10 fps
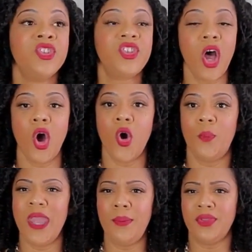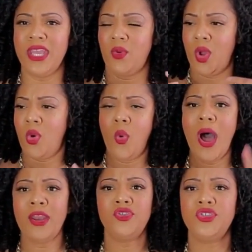So people think, well,
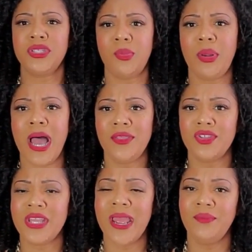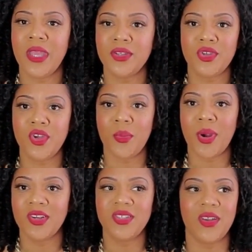why don't you just apply the same thing to your
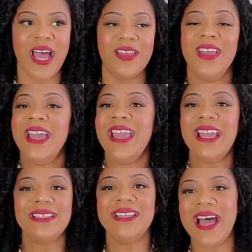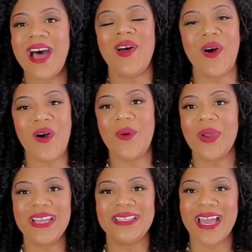personal life? It's not
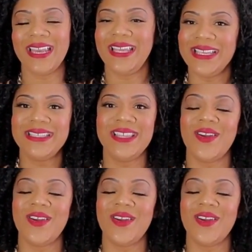always that easy.